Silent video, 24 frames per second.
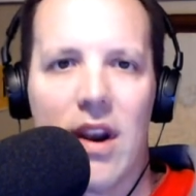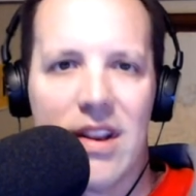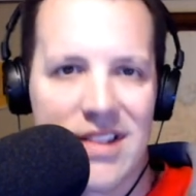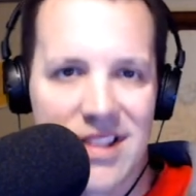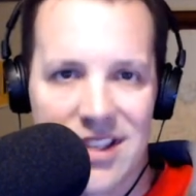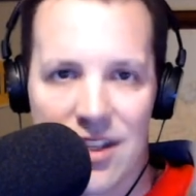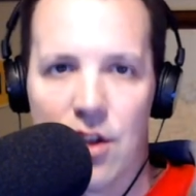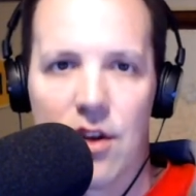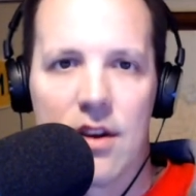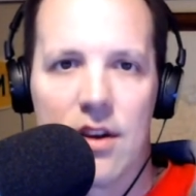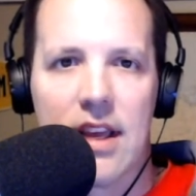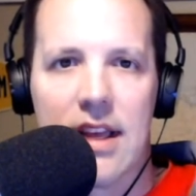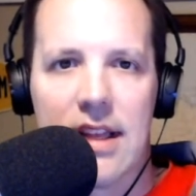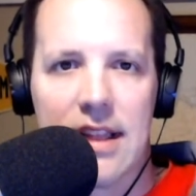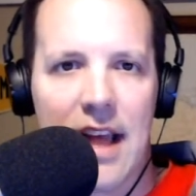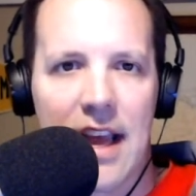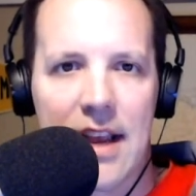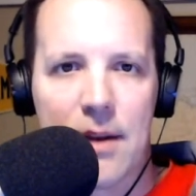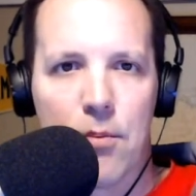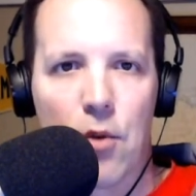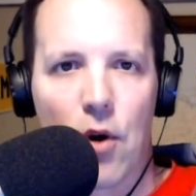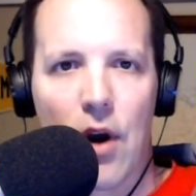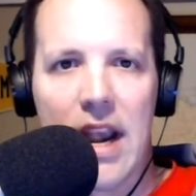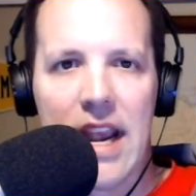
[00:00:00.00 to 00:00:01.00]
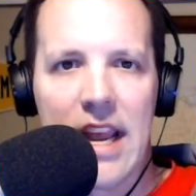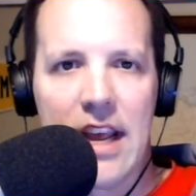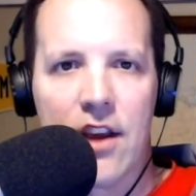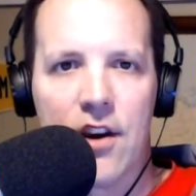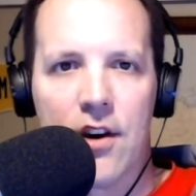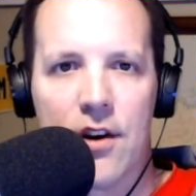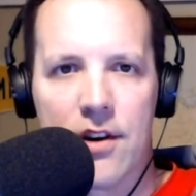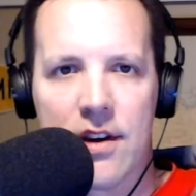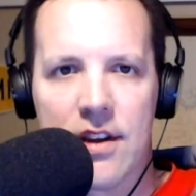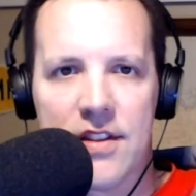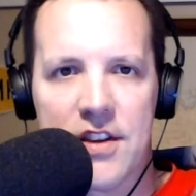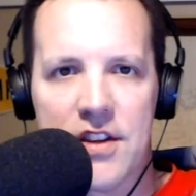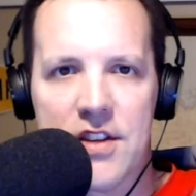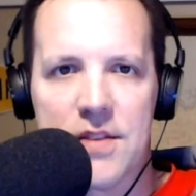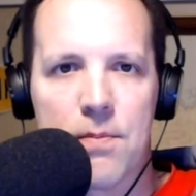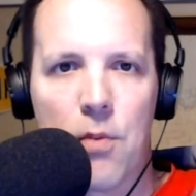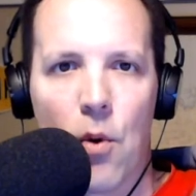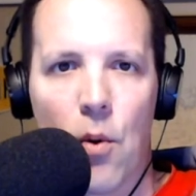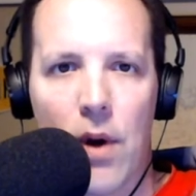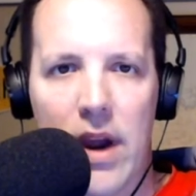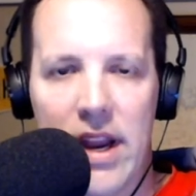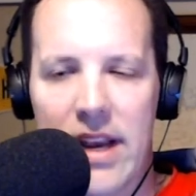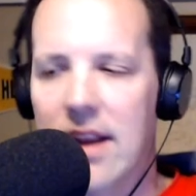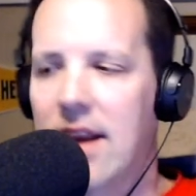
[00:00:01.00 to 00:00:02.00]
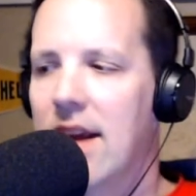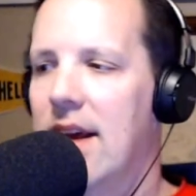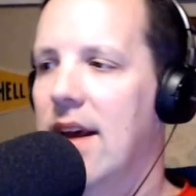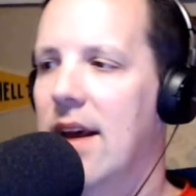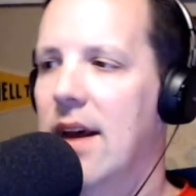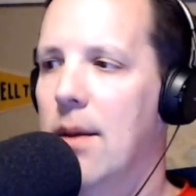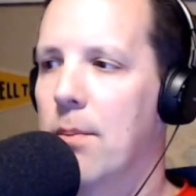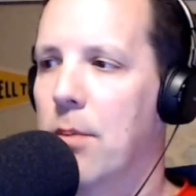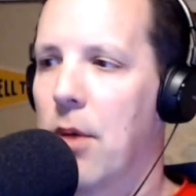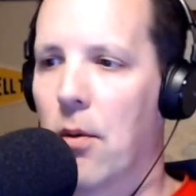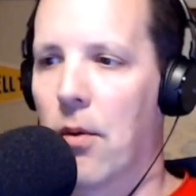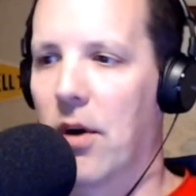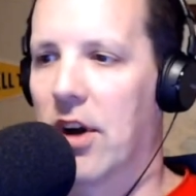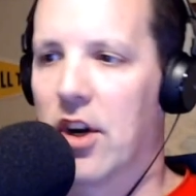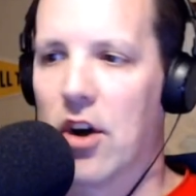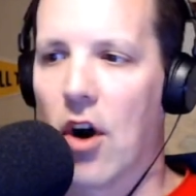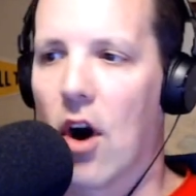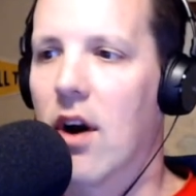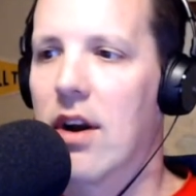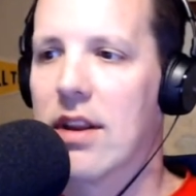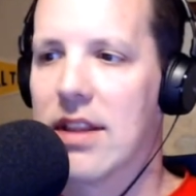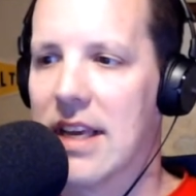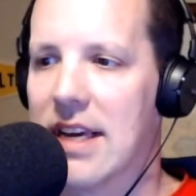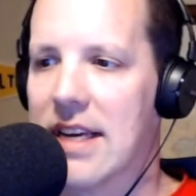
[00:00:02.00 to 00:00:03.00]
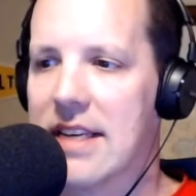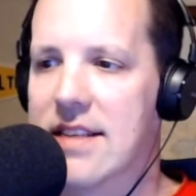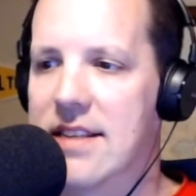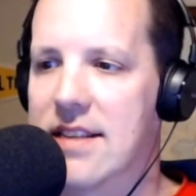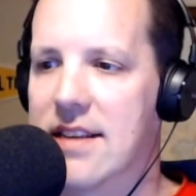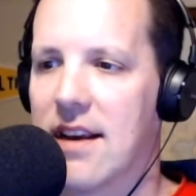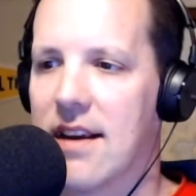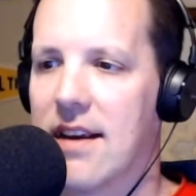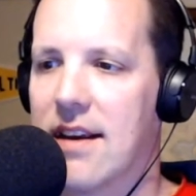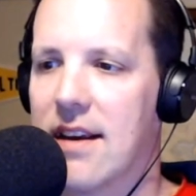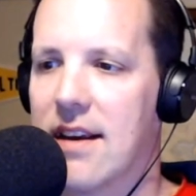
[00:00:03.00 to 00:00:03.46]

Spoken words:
It's looking like Brady Cook at this point. But regardless,